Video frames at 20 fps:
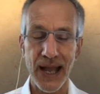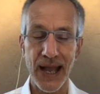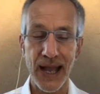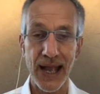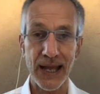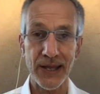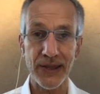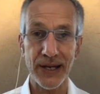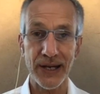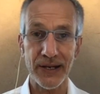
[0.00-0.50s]

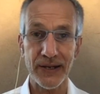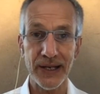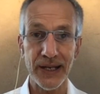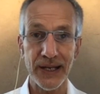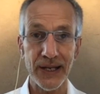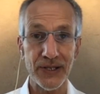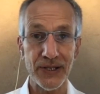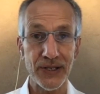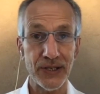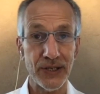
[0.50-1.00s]
And there
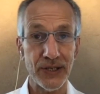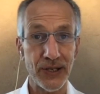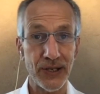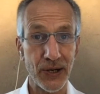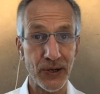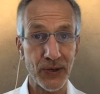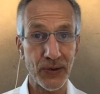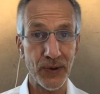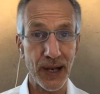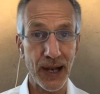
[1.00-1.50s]
is
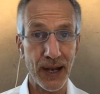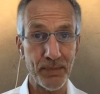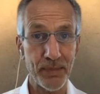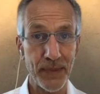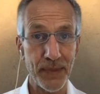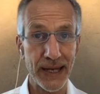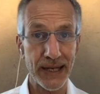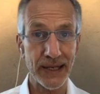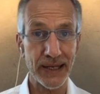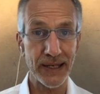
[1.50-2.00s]
no
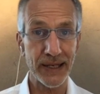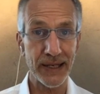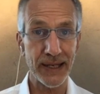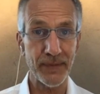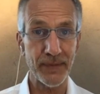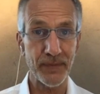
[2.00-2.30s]
amenity